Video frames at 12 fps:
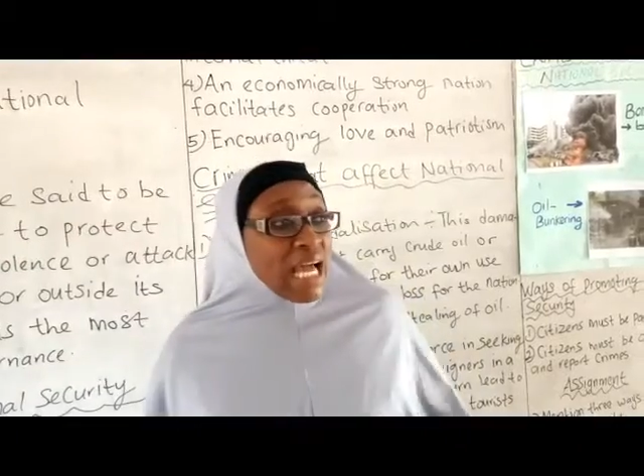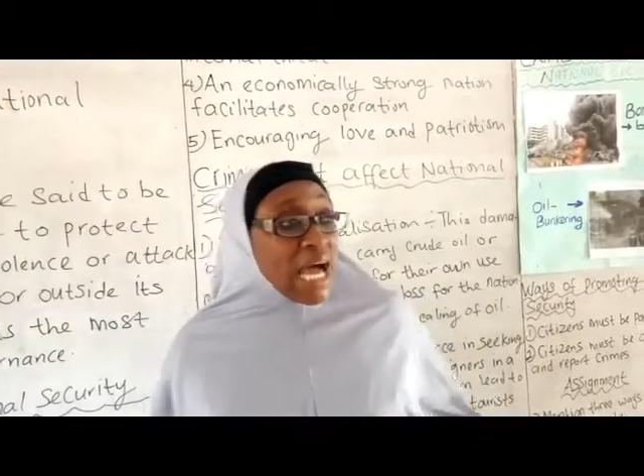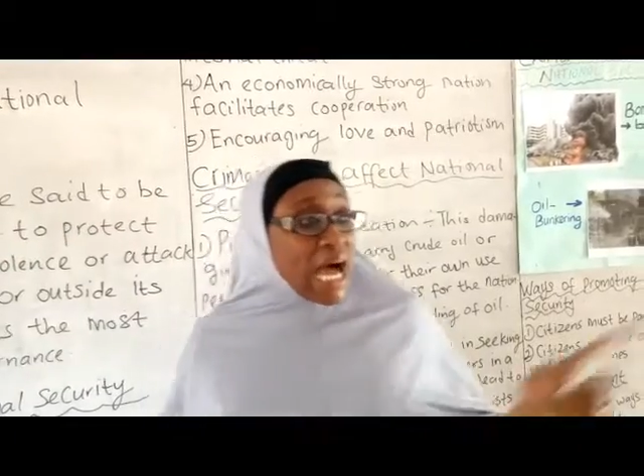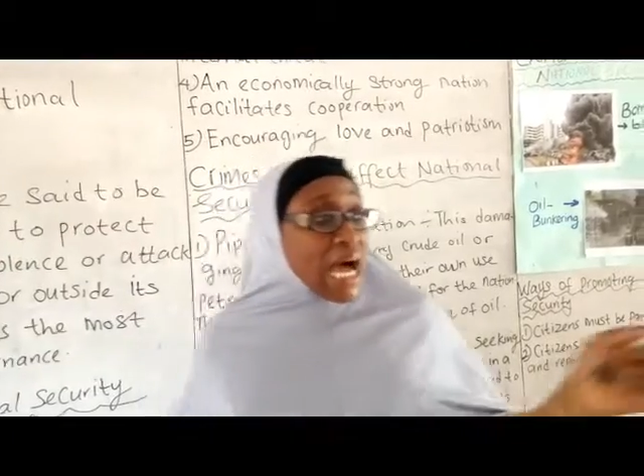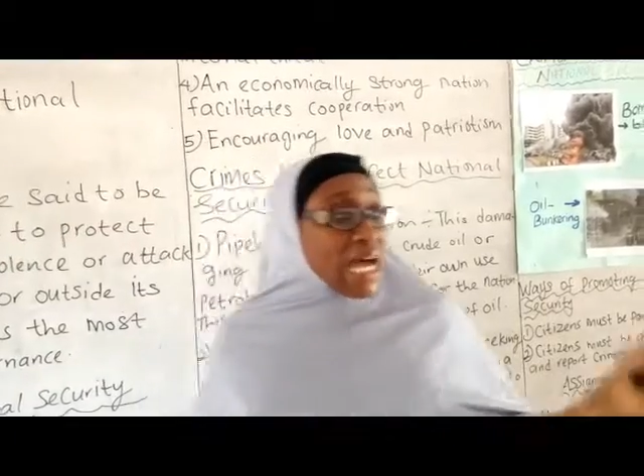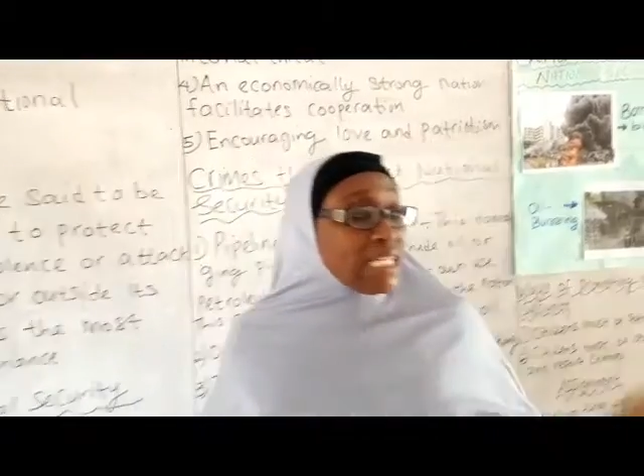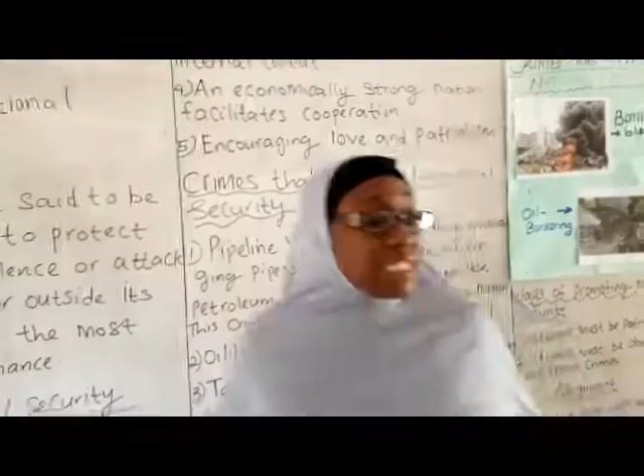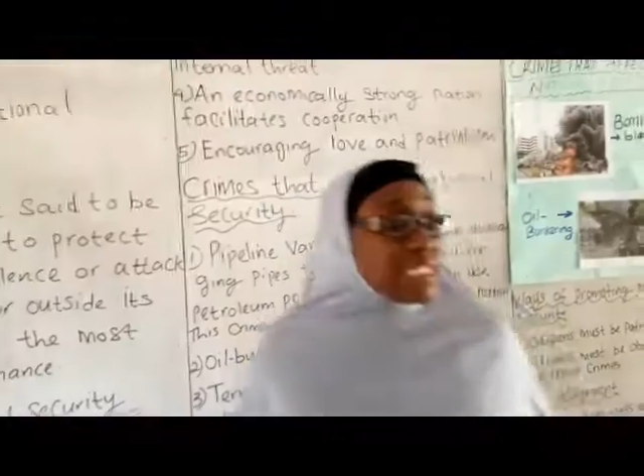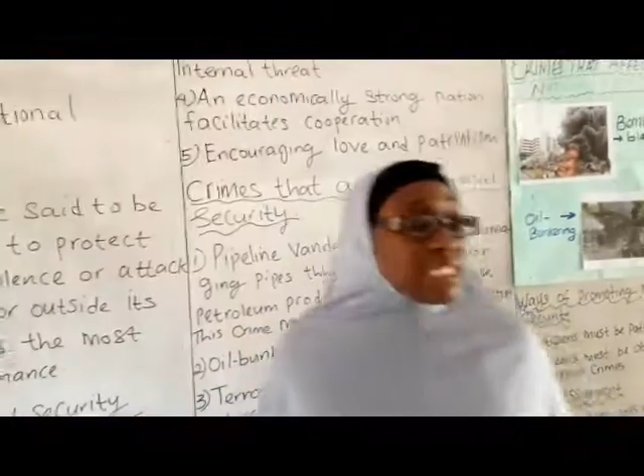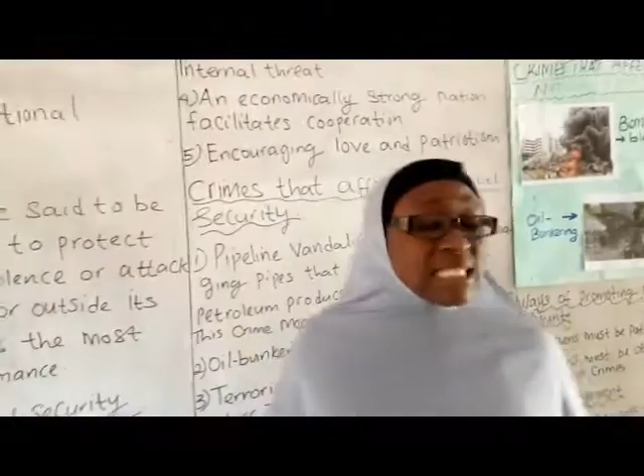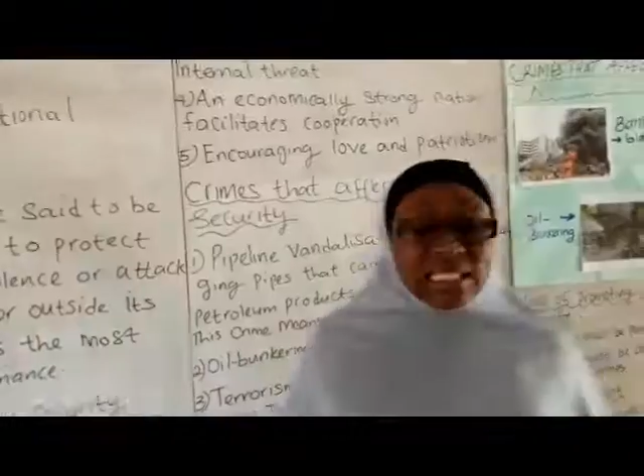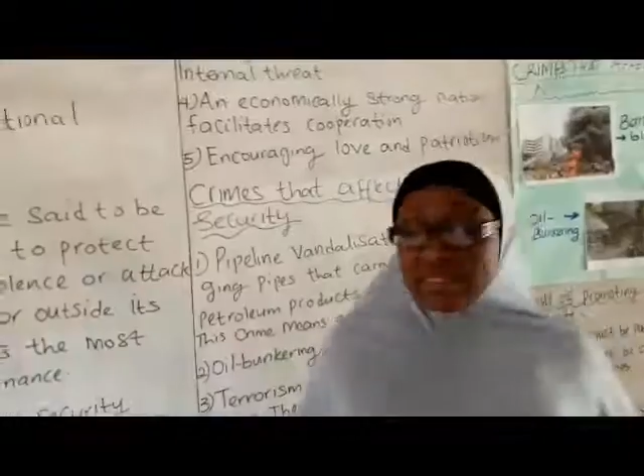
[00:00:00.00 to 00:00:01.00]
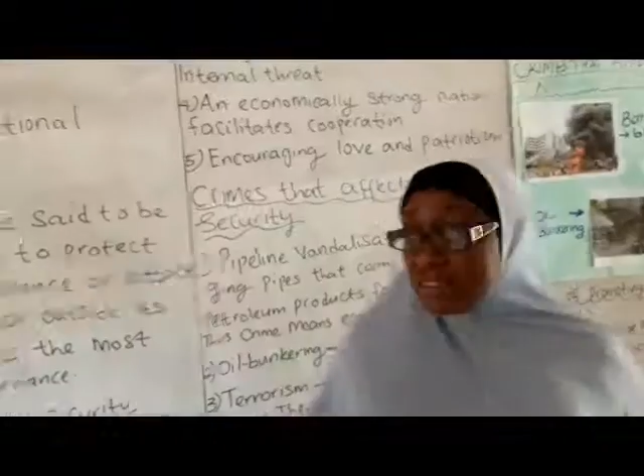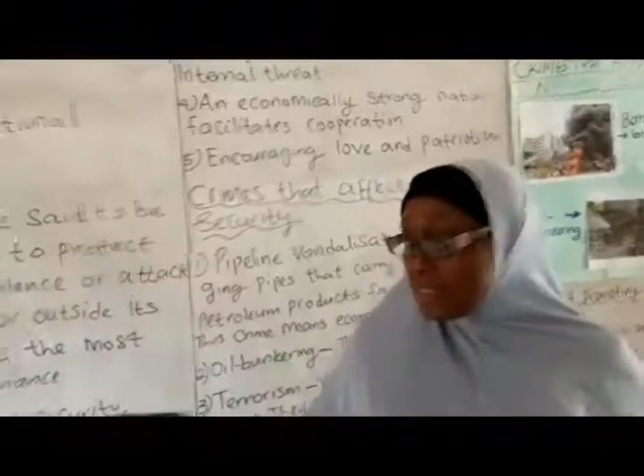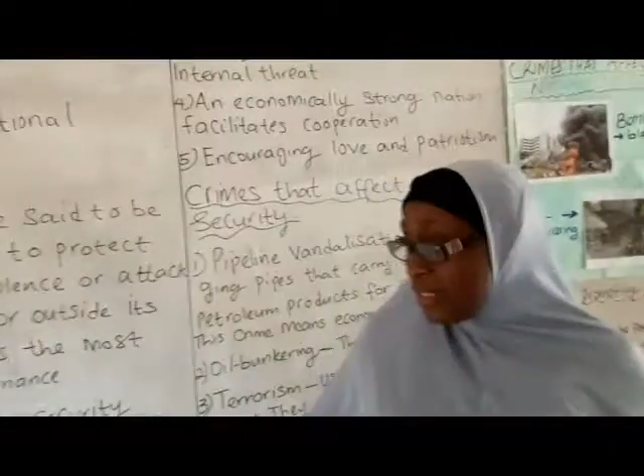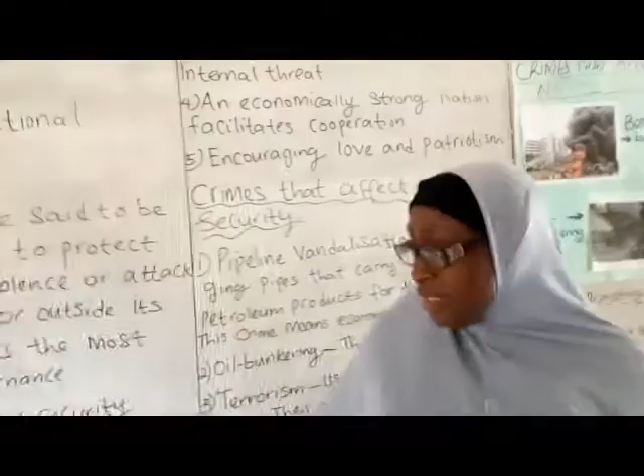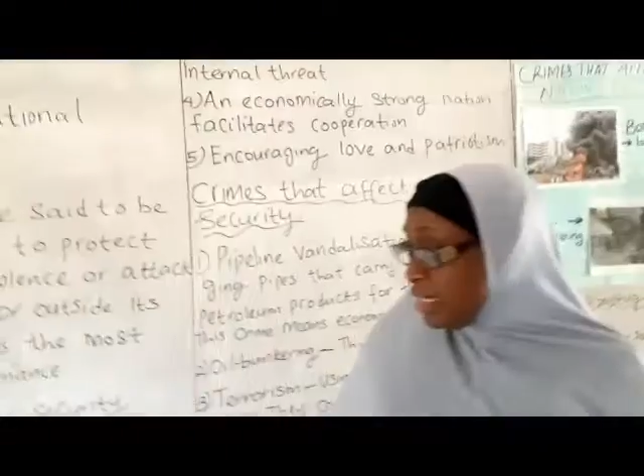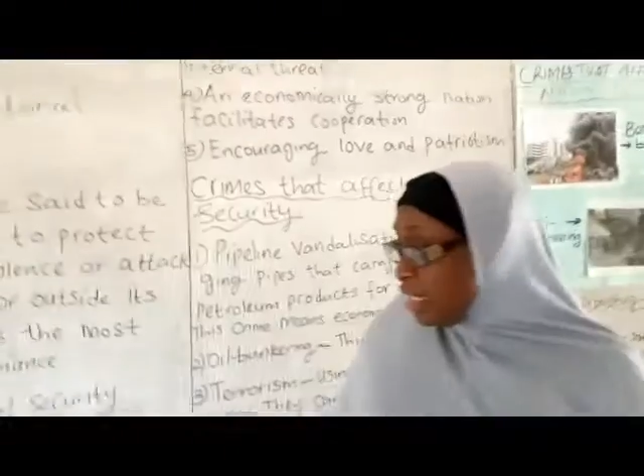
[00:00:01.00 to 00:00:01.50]
and
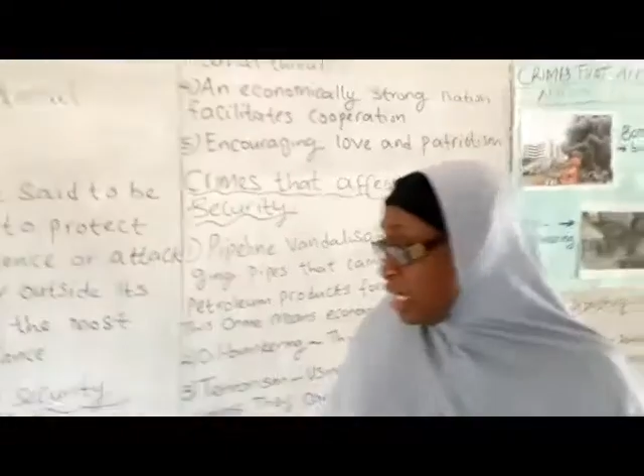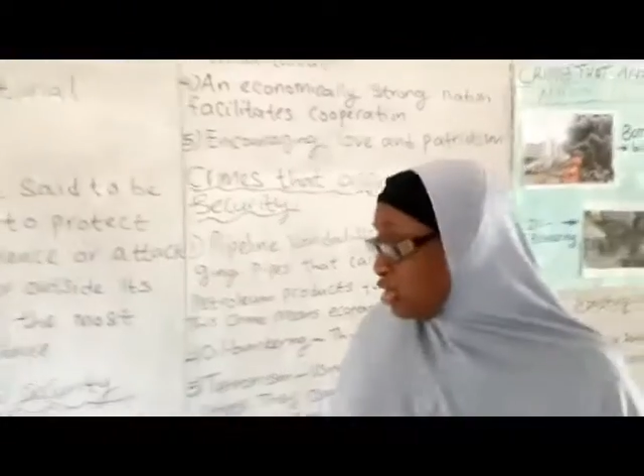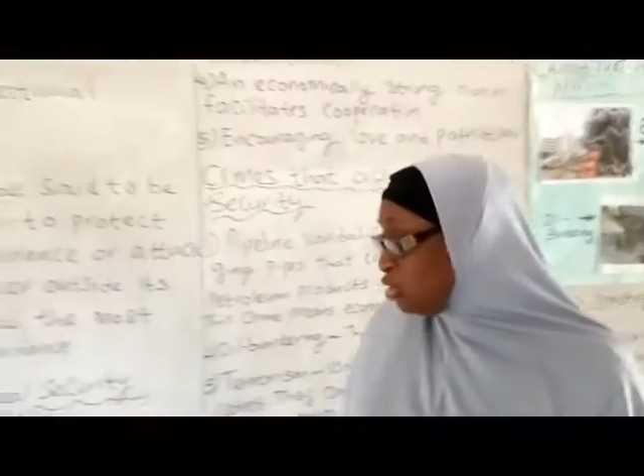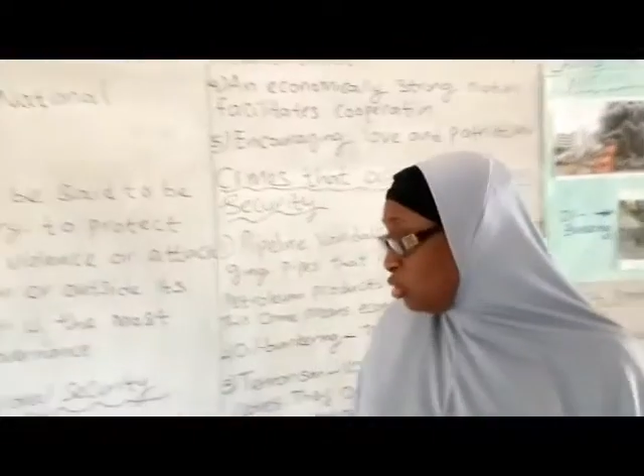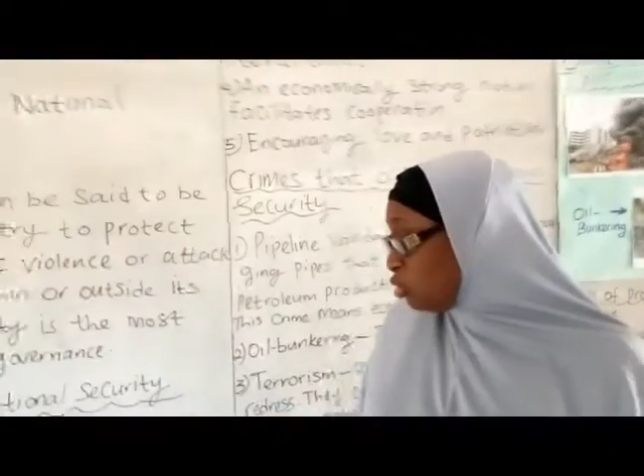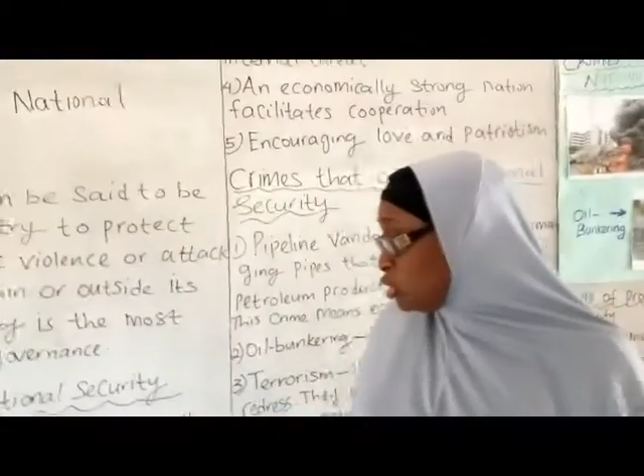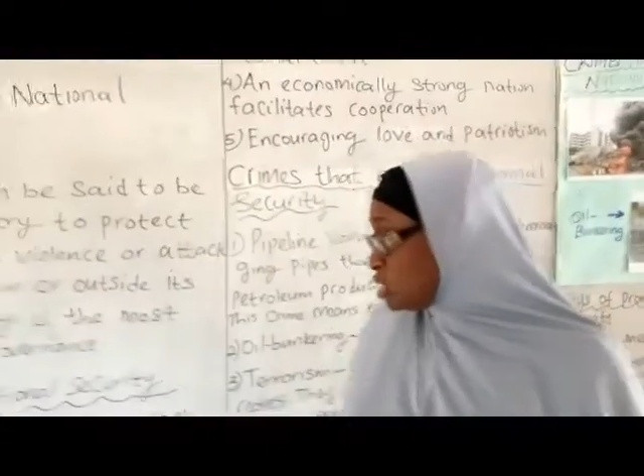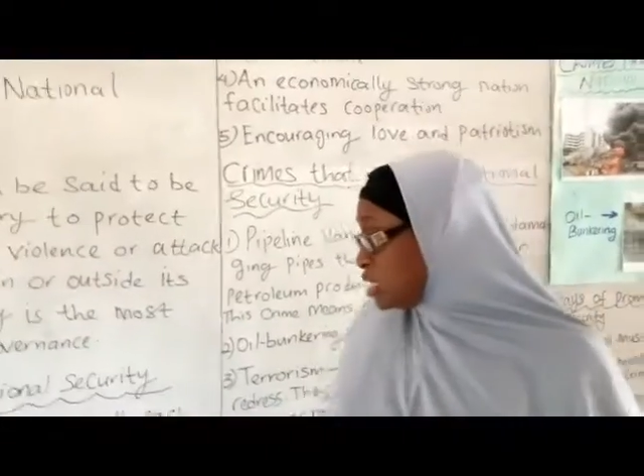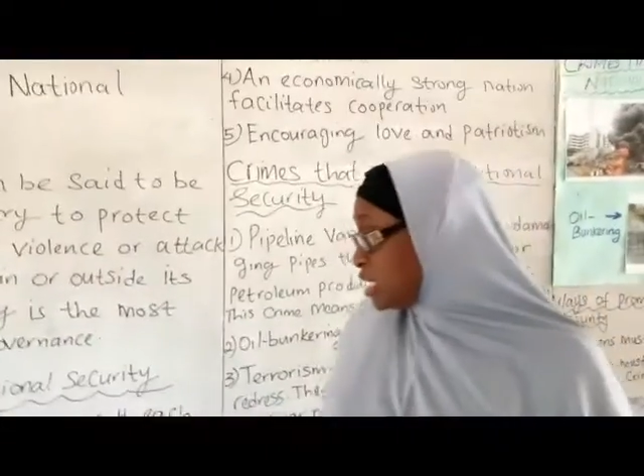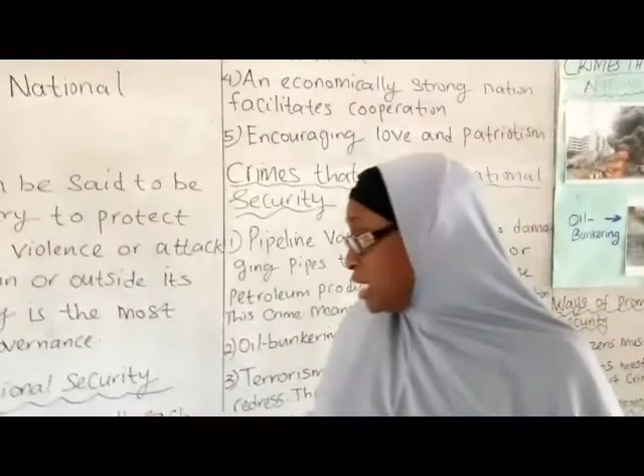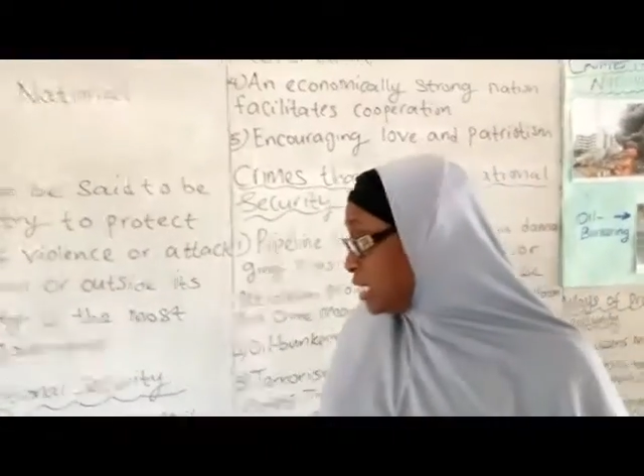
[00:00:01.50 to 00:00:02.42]
those in